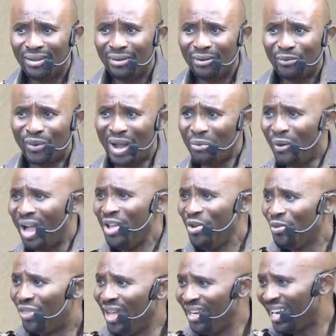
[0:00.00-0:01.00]
Why, why you
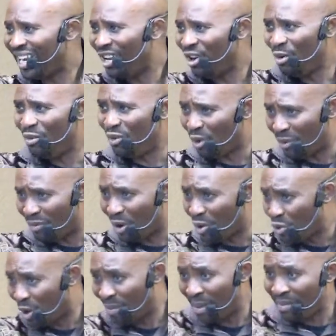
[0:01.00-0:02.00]
think that it, eh,
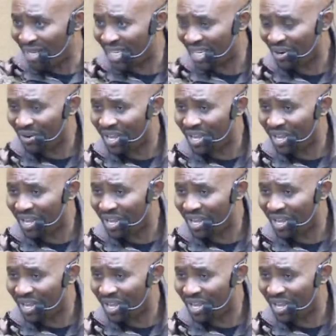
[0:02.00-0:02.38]
your members are not